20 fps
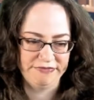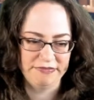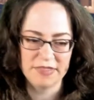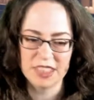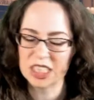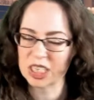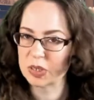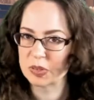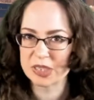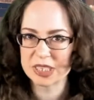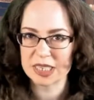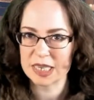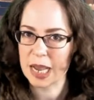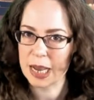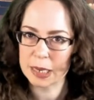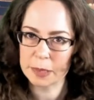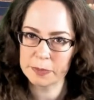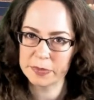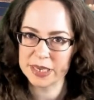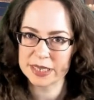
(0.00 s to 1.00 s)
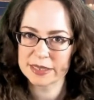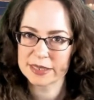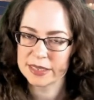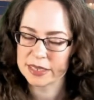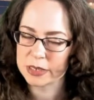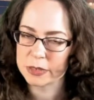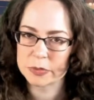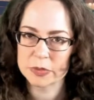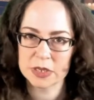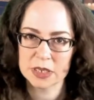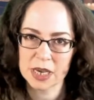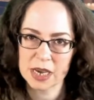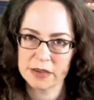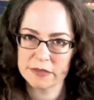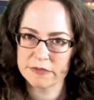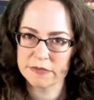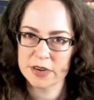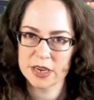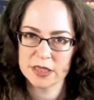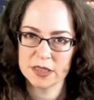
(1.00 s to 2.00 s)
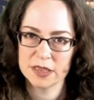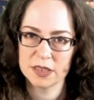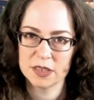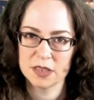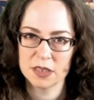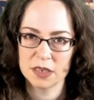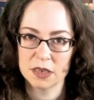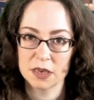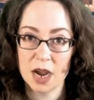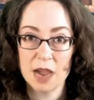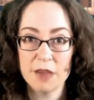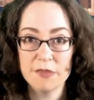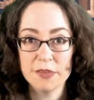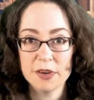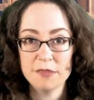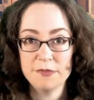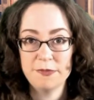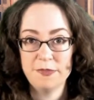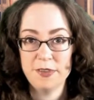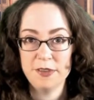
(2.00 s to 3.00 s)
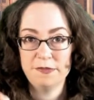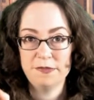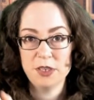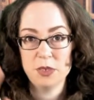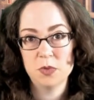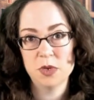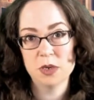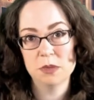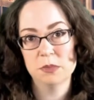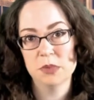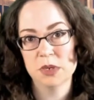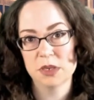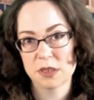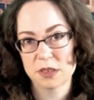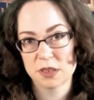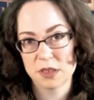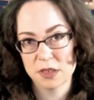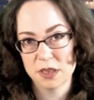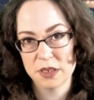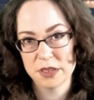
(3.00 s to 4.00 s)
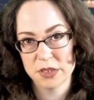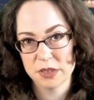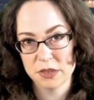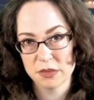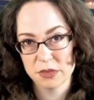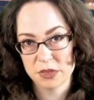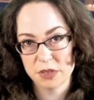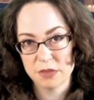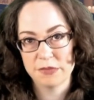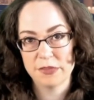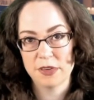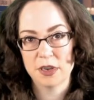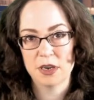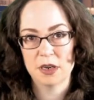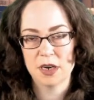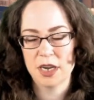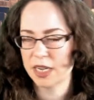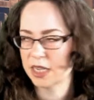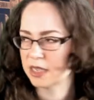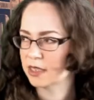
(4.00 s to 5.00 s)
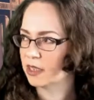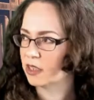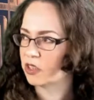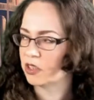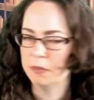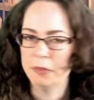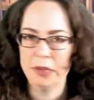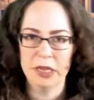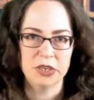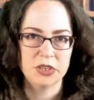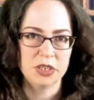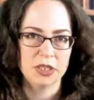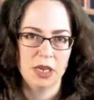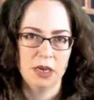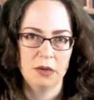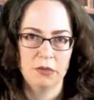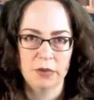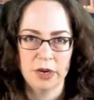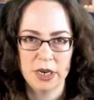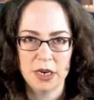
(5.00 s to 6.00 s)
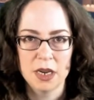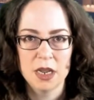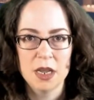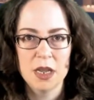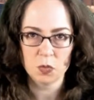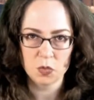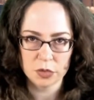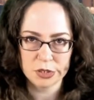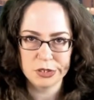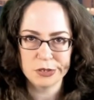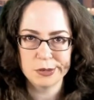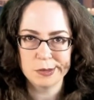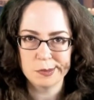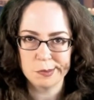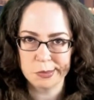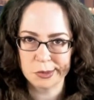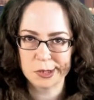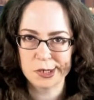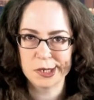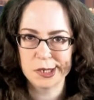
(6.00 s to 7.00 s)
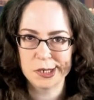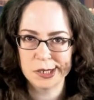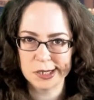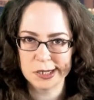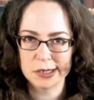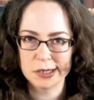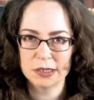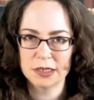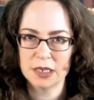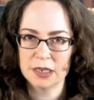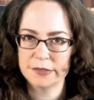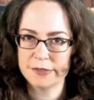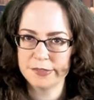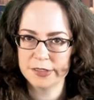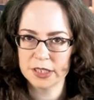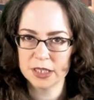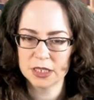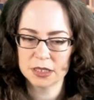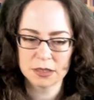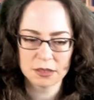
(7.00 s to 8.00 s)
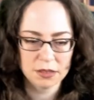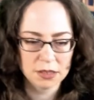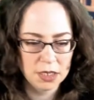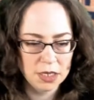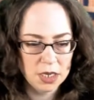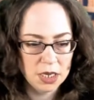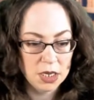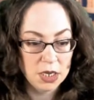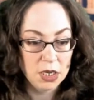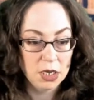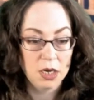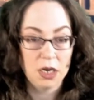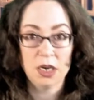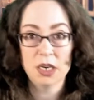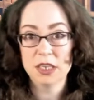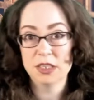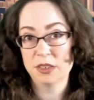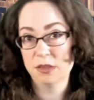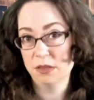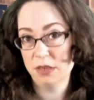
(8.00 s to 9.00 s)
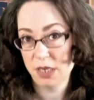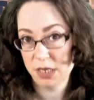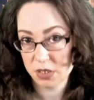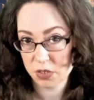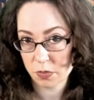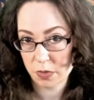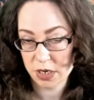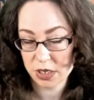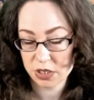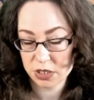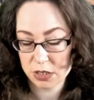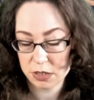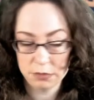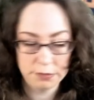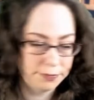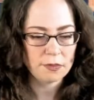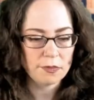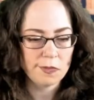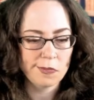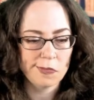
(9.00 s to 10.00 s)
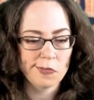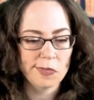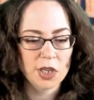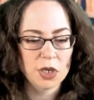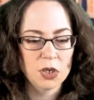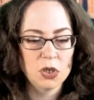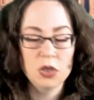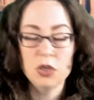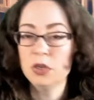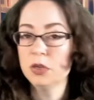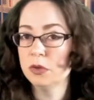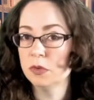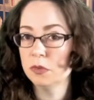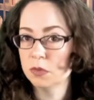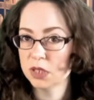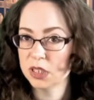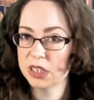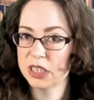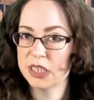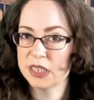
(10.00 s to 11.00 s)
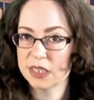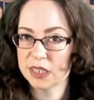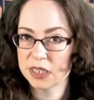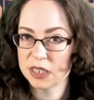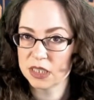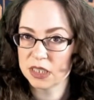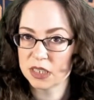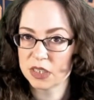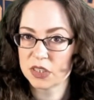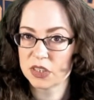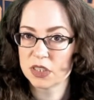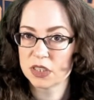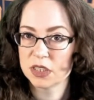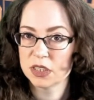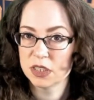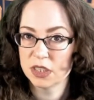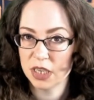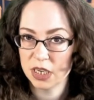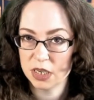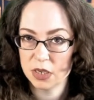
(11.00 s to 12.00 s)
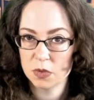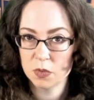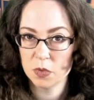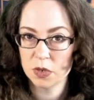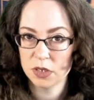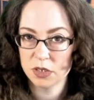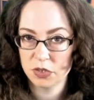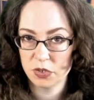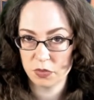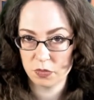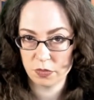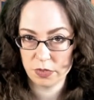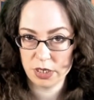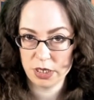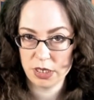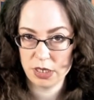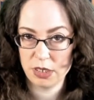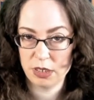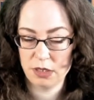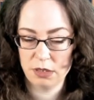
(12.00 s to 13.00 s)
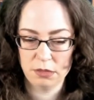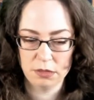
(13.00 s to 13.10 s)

There was not a best sequel I've read this year. I've read 51 books also so far. I guess I should mention that, right? We're doing pretty good, I feel. All right, so the next question. New releases that you want to read.